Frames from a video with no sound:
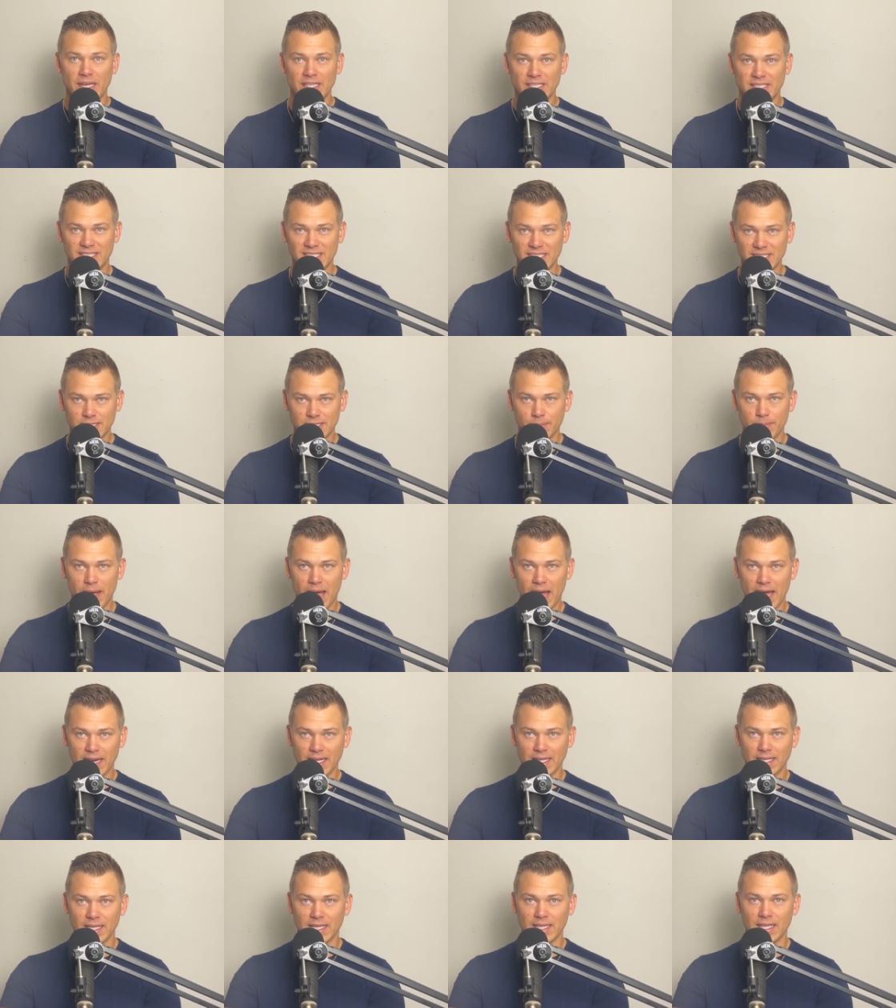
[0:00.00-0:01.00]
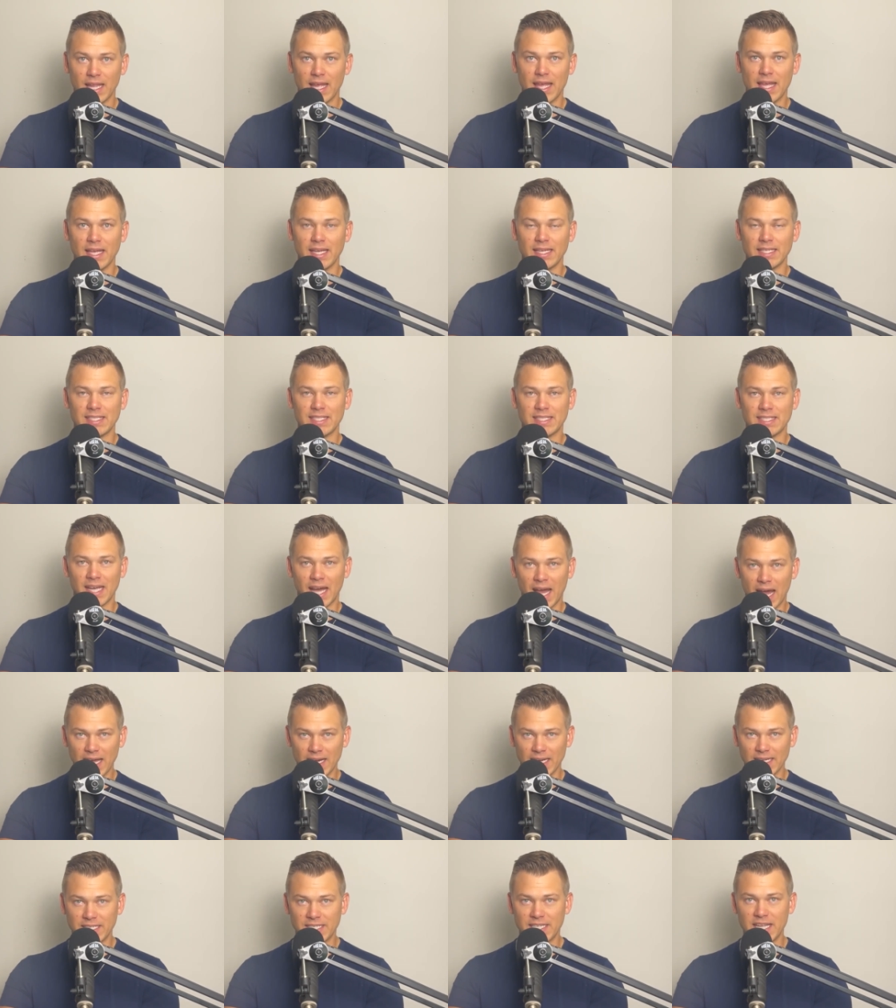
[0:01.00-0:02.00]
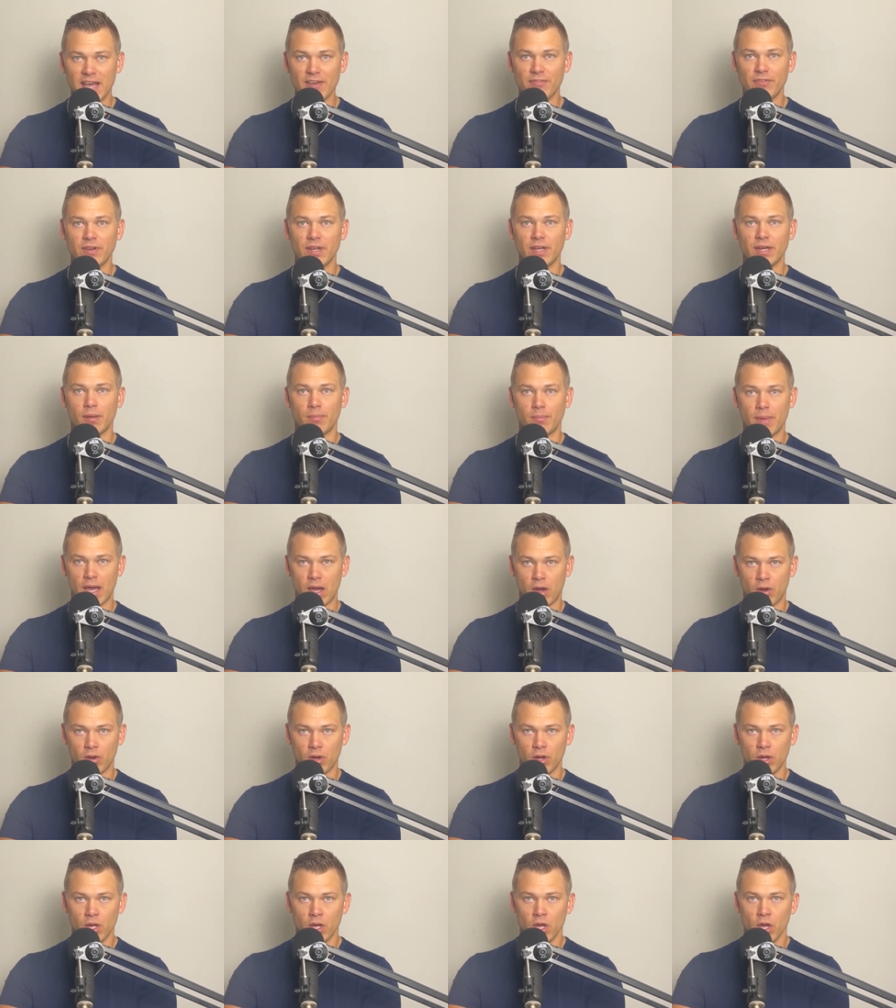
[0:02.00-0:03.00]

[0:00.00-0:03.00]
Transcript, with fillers: systematically laying aside a definite amount